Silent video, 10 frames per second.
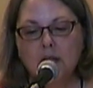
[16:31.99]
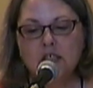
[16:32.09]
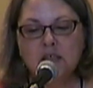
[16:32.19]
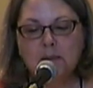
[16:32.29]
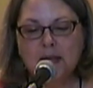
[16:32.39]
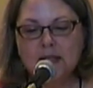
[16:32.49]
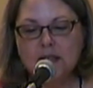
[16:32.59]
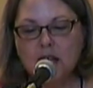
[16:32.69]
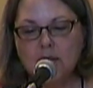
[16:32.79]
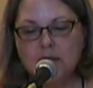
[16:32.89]
This space
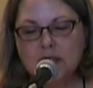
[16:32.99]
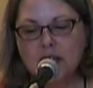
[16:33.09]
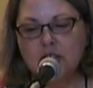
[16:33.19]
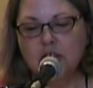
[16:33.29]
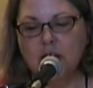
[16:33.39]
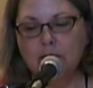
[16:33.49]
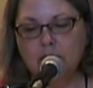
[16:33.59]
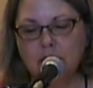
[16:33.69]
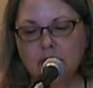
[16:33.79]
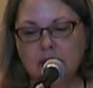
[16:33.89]
at Olmsted
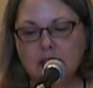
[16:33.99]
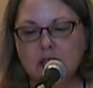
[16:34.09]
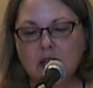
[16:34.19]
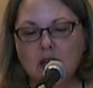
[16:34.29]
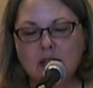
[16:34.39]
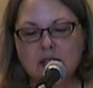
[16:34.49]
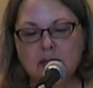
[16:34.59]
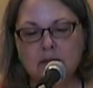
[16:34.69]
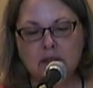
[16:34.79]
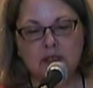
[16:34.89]
Chapel has a lot of
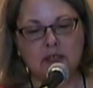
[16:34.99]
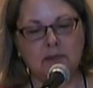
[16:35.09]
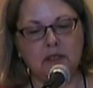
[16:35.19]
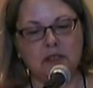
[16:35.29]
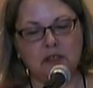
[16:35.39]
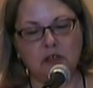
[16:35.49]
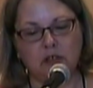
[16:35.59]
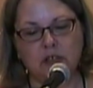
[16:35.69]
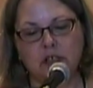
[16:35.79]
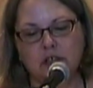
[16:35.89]
symbolism in its
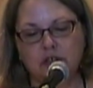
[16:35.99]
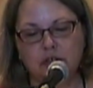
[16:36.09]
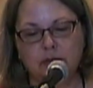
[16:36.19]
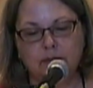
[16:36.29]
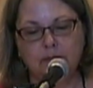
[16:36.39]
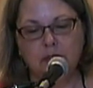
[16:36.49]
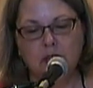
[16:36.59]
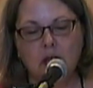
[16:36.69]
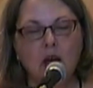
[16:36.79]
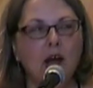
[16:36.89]
architecture.
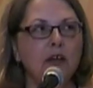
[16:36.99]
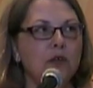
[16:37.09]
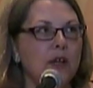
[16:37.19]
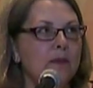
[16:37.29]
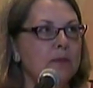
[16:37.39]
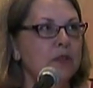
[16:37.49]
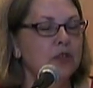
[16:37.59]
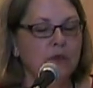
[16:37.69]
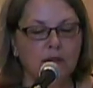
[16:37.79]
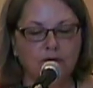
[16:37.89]
I don't have a
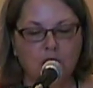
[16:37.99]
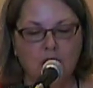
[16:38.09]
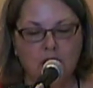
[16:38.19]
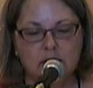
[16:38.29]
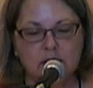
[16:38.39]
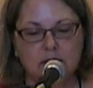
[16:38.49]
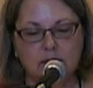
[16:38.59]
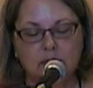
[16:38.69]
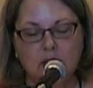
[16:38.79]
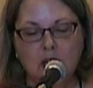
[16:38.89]
picture of the font,
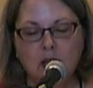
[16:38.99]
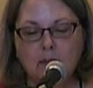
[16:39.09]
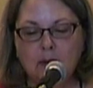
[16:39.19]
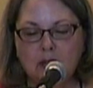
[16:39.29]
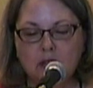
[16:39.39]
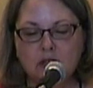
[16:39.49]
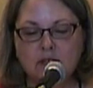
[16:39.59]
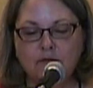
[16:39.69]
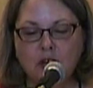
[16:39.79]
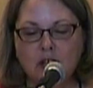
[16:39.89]
but there's
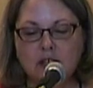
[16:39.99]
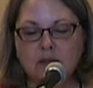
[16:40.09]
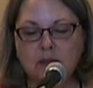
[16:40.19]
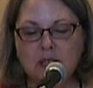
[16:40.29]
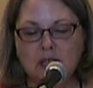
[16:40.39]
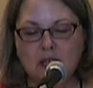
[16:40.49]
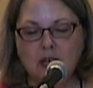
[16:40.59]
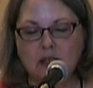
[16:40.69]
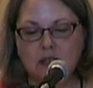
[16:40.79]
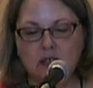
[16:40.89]
a font at the beginning,
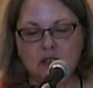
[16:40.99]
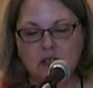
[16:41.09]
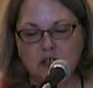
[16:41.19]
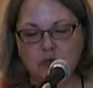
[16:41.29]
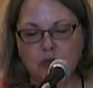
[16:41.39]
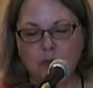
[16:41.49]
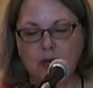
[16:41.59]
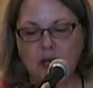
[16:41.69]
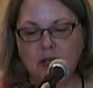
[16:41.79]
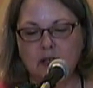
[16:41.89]
in the
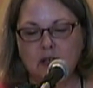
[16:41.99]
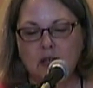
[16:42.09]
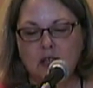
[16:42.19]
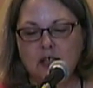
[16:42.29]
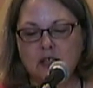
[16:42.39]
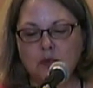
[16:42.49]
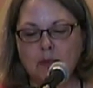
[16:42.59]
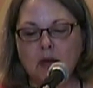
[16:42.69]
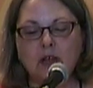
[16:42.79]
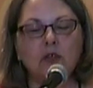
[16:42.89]
entryway, that's a
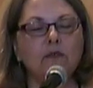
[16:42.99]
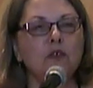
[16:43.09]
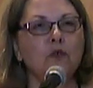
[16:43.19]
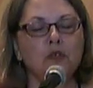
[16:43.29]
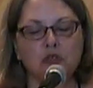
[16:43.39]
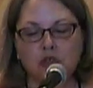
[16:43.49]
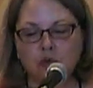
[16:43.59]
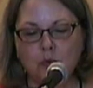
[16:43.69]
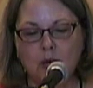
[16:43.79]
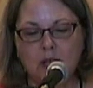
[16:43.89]
reminder of the
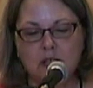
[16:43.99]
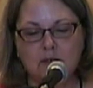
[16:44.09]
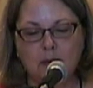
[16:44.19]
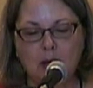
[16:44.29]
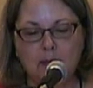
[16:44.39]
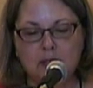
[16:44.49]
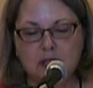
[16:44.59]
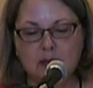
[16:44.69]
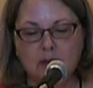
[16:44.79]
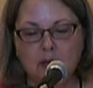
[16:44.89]
Christian rite of
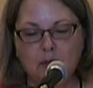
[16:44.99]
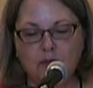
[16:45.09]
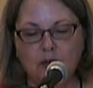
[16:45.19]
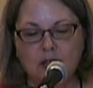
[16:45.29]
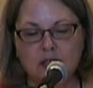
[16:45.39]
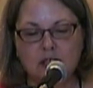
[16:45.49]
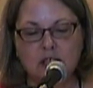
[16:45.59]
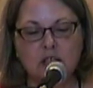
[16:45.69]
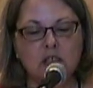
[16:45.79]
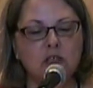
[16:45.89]
baptism and provides a
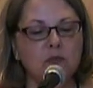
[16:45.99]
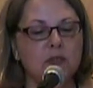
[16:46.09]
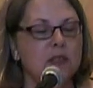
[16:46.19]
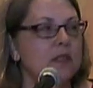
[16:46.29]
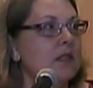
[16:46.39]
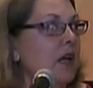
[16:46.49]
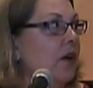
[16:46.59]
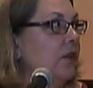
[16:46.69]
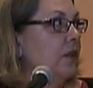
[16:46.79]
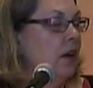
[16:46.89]
continuous
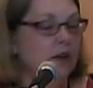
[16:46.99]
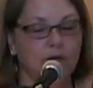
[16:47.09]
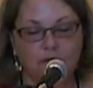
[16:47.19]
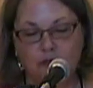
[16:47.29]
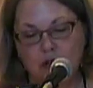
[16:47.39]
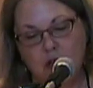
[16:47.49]
sound of